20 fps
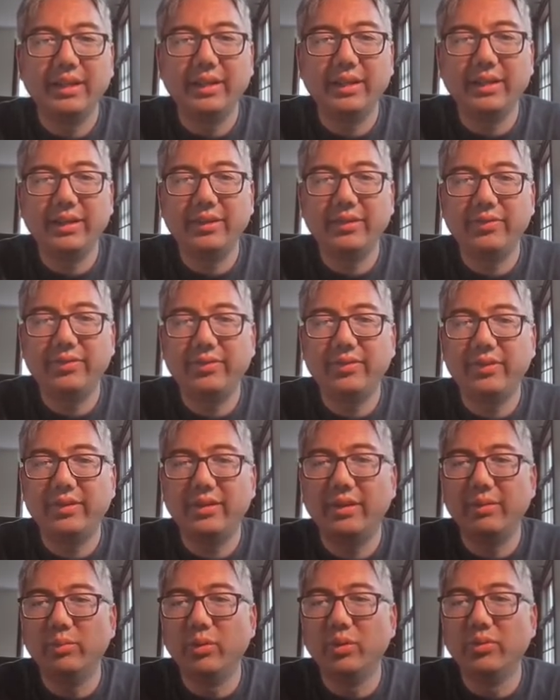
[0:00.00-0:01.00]
If
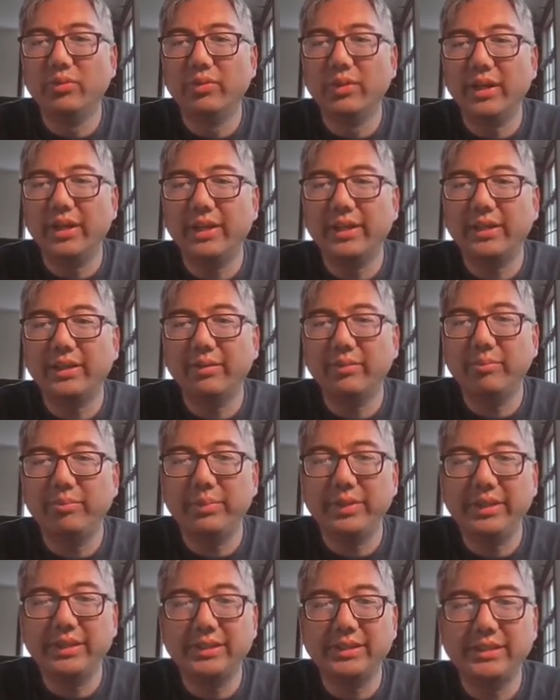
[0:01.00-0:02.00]
a move like
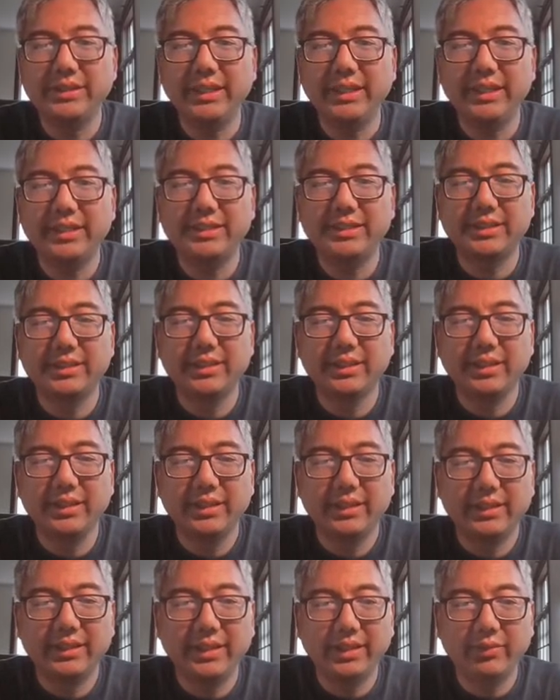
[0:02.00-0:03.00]
b6,
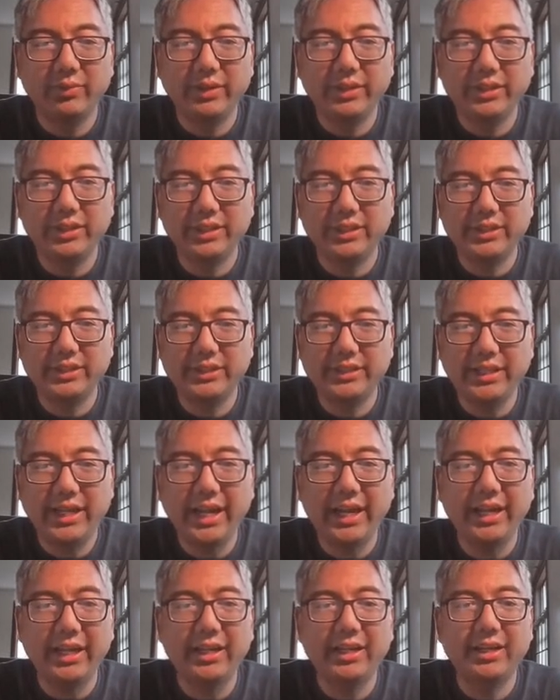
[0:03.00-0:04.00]
then we just
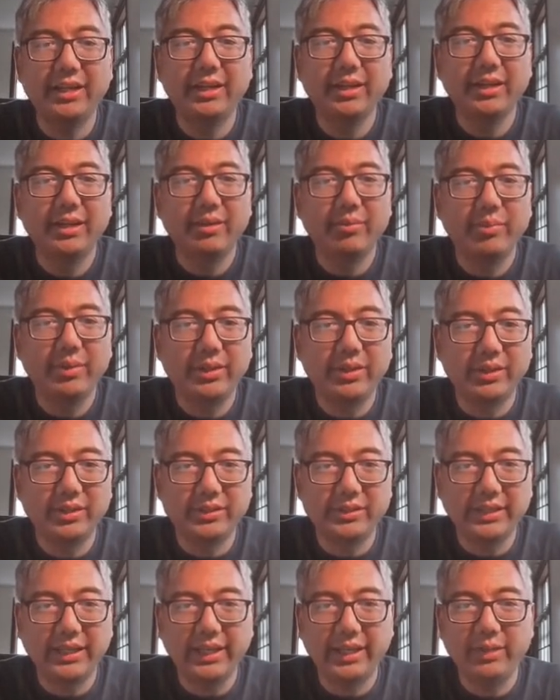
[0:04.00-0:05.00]
take
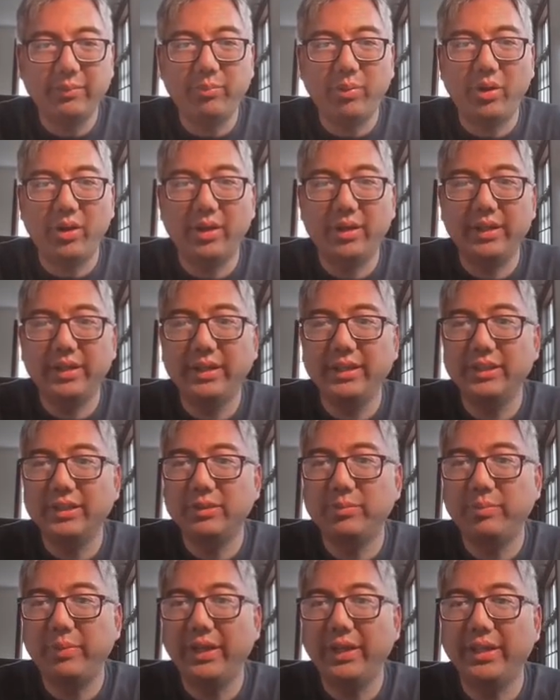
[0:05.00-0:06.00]
because the a pawn
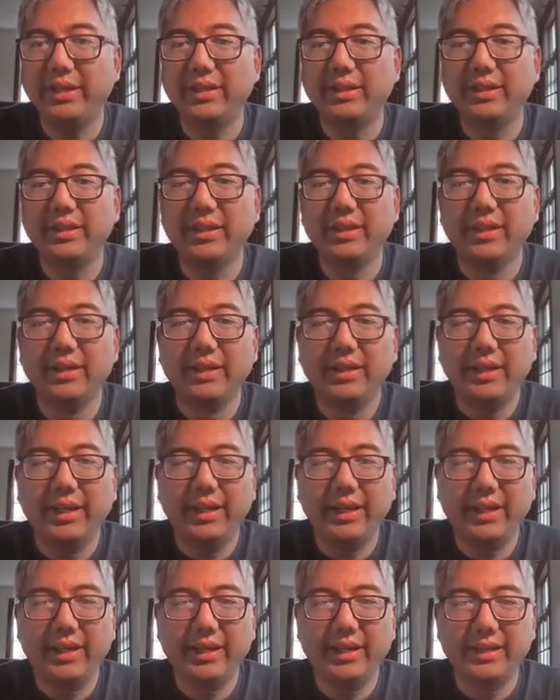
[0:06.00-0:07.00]
is pinned.
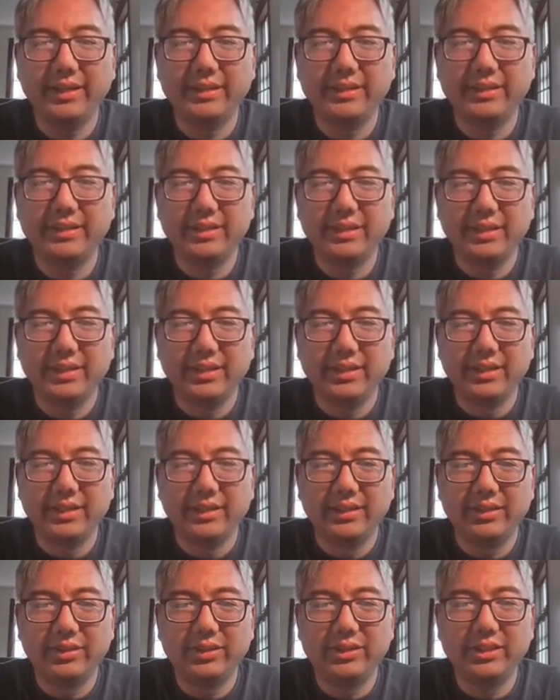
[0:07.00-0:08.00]
And
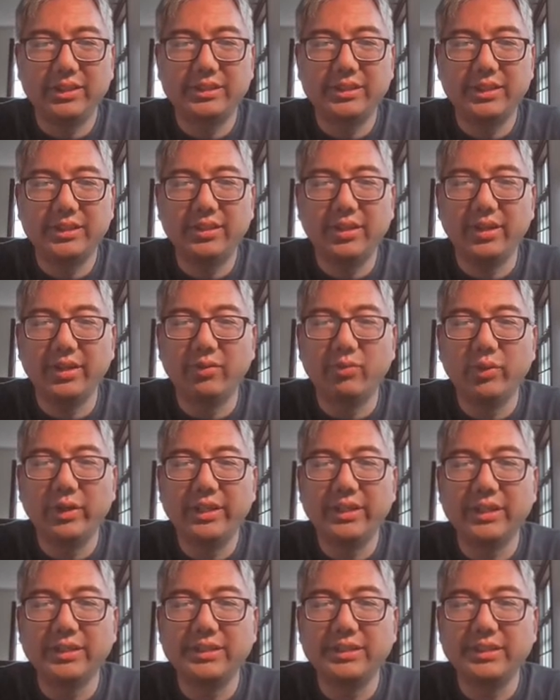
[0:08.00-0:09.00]
there's just a ton of
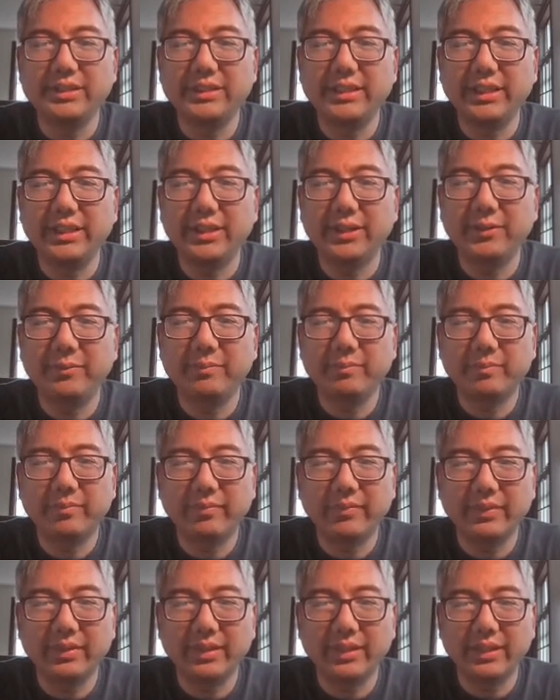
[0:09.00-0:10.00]
weaknesses here.
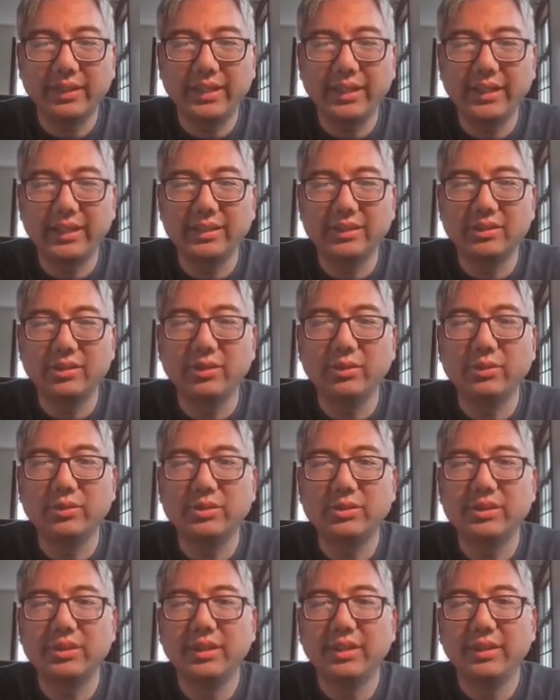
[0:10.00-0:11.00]
The king is
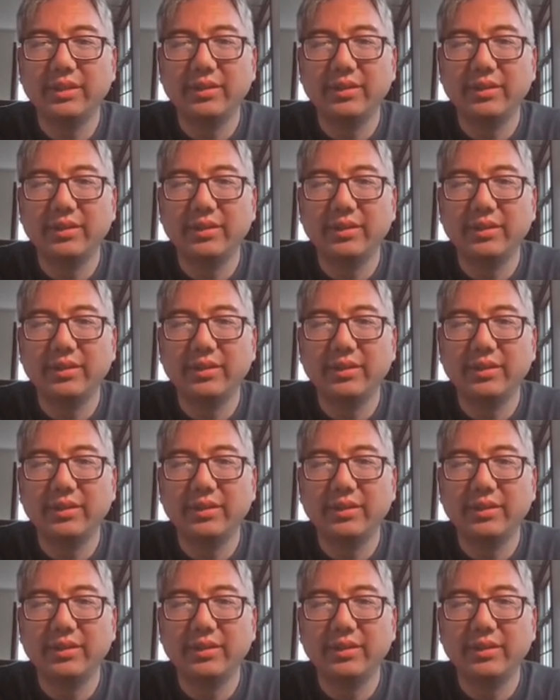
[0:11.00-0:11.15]
loose.